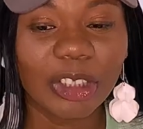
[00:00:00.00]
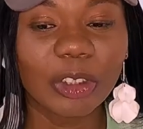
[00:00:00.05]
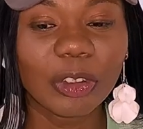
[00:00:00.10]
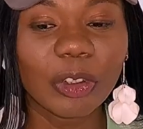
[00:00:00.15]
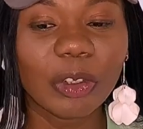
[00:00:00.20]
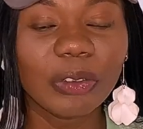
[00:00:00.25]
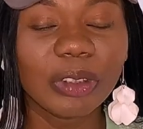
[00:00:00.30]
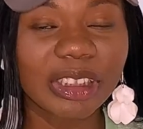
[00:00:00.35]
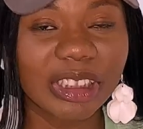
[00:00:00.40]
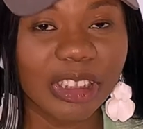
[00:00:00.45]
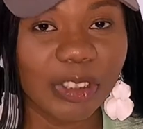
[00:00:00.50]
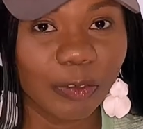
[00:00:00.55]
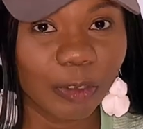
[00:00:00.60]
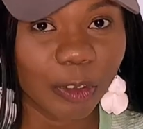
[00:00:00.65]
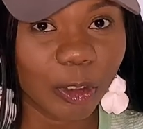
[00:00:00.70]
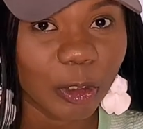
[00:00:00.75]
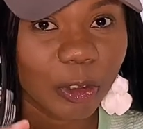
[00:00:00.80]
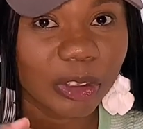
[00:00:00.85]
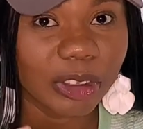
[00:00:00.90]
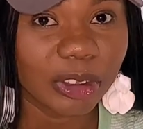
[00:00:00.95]
you don't
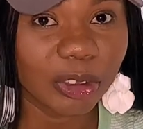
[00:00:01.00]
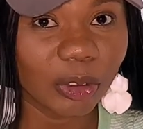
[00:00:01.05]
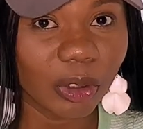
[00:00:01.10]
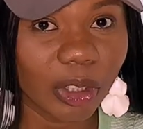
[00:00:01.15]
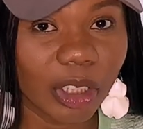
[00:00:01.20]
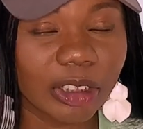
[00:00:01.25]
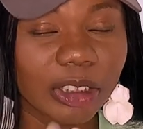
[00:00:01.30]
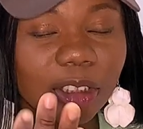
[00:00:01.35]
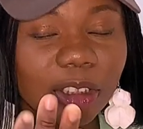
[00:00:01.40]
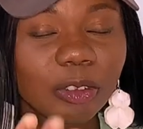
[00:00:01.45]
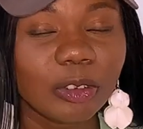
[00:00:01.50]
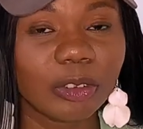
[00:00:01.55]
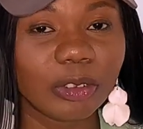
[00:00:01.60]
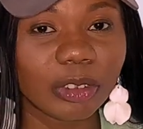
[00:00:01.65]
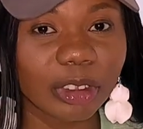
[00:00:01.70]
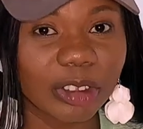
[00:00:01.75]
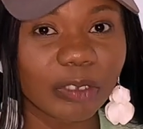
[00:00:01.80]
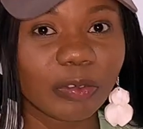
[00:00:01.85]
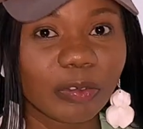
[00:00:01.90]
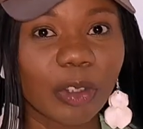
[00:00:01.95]
receive closing your hand you
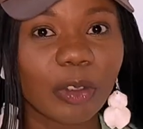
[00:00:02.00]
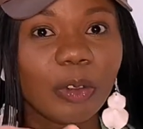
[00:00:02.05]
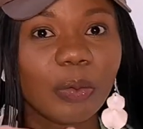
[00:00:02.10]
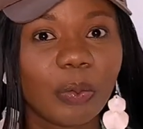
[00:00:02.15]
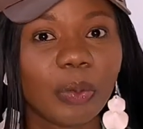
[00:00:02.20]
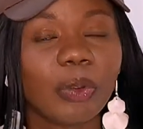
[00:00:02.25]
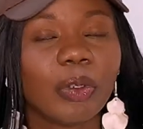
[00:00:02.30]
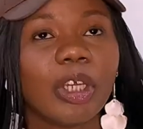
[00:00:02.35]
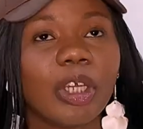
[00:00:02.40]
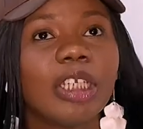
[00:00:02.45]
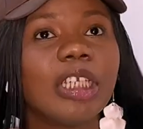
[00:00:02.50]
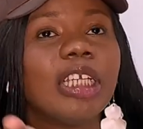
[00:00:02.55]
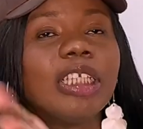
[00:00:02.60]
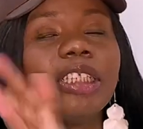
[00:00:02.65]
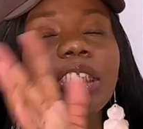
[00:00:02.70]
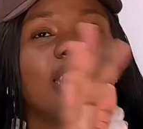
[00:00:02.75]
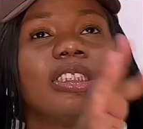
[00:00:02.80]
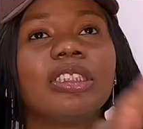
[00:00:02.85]
receive when you open your hand like